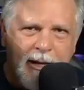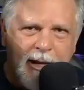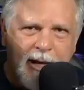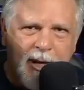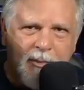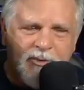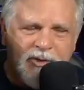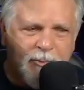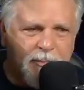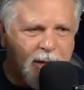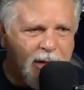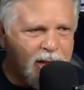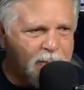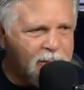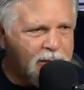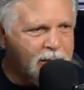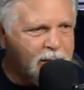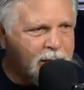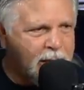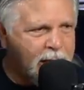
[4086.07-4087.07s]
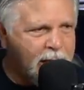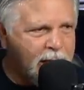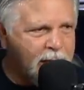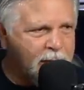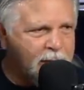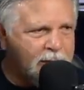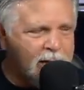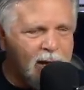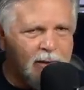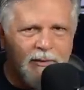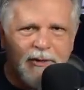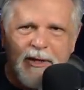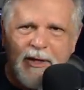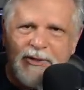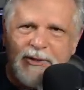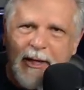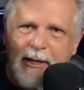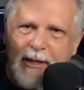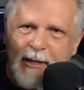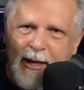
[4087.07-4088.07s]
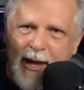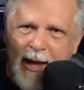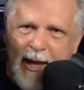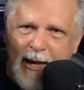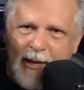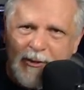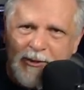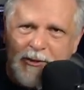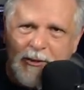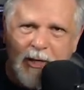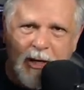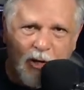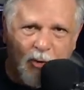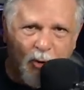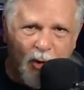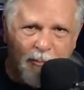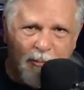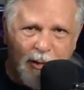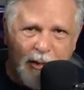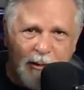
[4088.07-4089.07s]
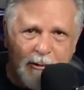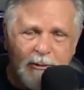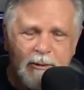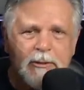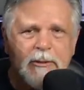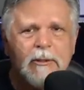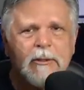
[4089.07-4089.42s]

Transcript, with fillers: Helps to pay me, cover things like gas, equipment,